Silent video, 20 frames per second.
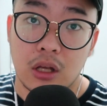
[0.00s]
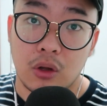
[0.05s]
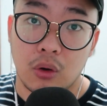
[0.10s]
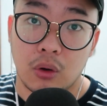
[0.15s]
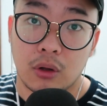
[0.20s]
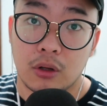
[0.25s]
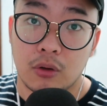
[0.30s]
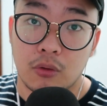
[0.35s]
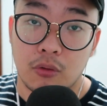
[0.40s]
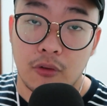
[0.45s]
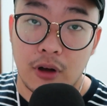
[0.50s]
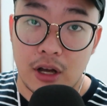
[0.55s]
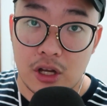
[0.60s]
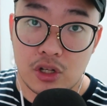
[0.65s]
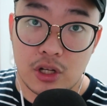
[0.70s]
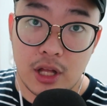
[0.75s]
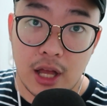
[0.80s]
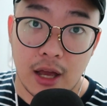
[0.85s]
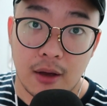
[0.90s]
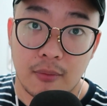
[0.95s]
in order to
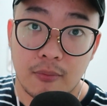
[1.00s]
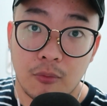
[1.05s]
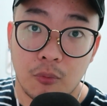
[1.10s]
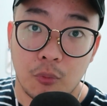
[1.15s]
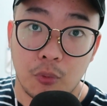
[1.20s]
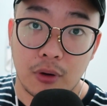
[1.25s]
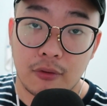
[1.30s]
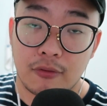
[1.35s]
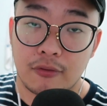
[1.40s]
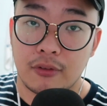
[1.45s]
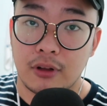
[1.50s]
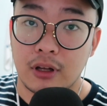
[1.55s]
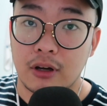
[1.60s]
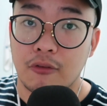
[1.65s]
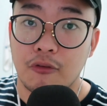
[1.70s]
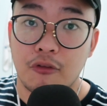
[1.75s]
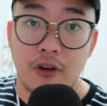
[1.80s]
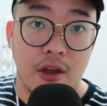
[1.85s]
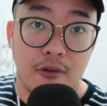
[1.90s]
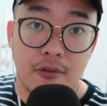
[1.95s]
rush them with
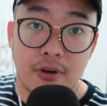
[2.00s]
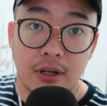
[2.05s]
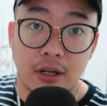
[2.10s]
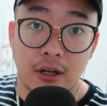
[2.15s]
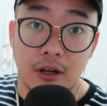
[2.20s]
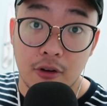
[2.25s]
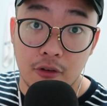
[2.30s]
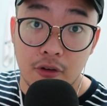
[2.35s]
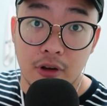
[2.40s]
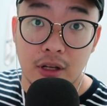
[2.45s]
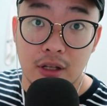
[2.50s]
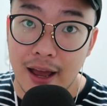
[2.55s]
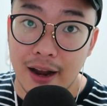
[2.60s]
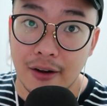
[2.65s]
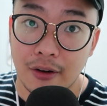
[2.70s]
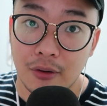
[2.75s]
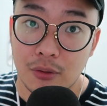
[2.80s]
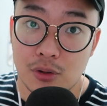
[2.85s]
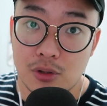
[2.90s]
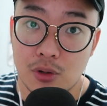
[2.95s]
the Raven crit
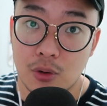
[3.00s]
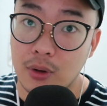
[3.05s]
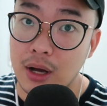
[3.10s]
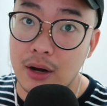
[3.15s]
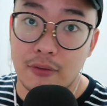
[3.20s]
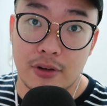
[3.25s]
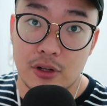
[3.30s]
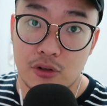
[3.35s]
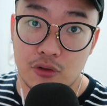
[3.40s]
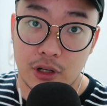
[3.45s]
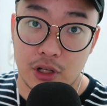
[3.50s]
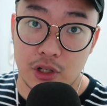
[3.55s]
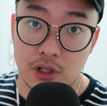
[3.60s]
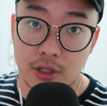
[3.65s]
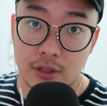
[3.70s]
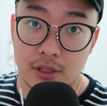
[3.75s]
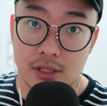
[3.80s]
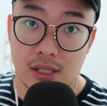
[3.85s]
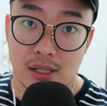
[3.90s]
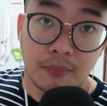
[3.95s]
and also guard
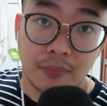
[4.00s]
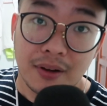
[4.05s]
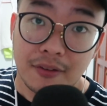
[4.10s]
restrictions.